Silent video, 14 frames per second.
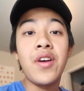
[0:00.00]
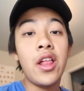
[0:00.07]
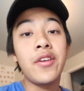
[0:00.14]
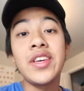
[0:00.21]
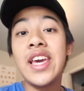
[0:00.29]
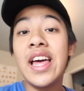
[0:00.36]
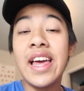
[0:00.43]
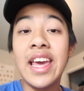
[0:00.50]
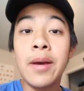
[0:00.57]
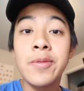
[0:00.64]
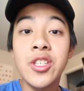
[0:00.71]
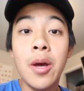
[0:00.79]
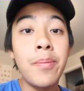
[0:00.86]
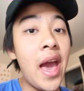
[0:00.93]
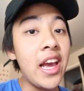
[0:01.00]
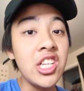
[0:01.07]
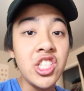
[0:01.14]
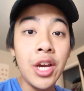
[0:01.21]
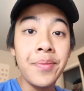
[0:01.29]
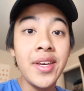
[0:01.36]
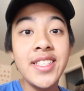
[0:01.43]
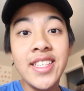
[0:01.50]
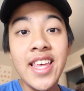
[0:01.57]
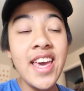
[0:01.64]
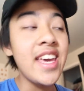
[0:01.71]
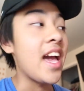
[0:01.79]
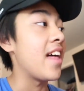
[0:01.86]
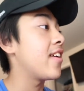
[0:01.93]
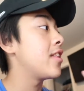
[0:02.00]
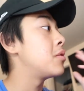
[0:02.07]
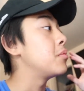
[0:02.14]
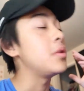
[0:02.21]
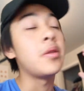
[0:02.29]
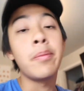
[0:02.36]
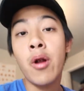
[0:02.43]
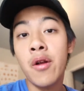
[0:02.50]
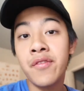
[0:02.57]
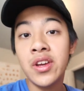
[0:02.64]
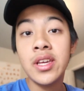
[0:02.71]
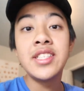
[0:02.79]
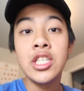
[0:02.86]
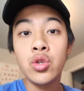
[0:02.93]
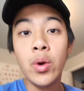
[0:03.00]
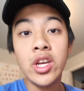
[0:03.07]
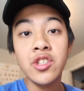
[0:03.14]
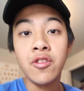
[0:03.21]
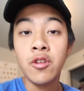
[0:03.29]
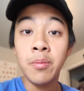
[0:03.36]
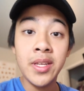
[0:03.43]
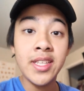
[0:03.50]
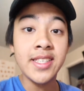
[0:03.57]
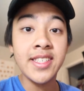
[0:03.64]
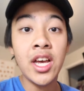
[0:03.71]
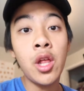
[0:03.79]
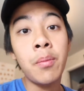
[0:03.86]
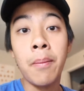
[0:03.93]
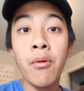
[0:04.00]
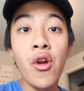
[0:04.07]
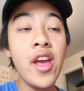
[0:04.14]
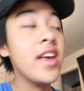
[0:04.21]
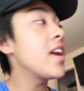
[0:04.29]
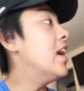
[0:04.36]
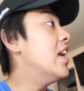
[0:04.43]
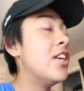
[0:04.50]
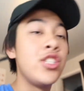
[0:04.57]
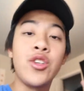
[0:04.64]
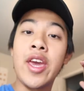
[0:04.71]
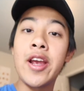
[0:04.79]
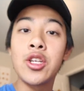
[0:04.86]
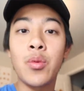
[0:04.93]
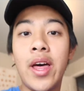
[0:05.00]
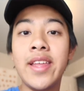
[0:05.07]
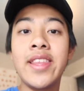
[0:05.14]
found out he had an Amazon package coming in today, and I thought it would be the perfect situation for me to set up a prank. So here's what I